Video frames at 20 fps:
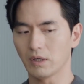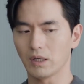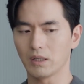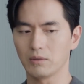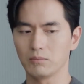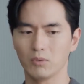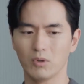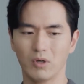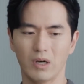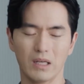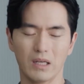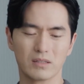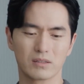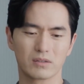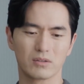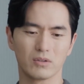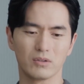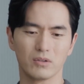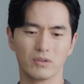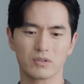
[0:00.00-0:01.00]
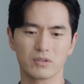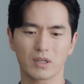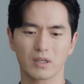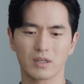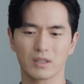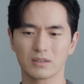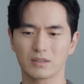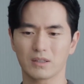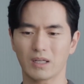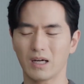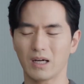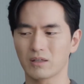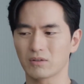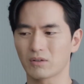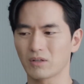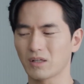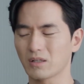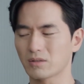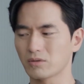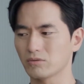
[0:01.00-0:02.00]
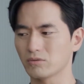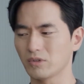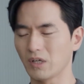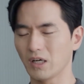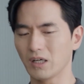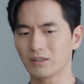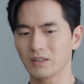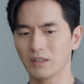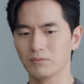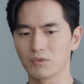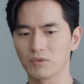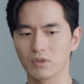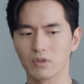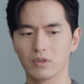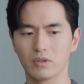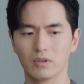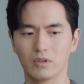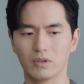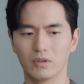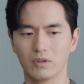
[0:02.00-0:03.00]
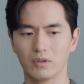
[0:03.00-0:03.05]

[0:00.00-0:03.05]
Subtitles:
to which he firmly replied he would rather die than marry.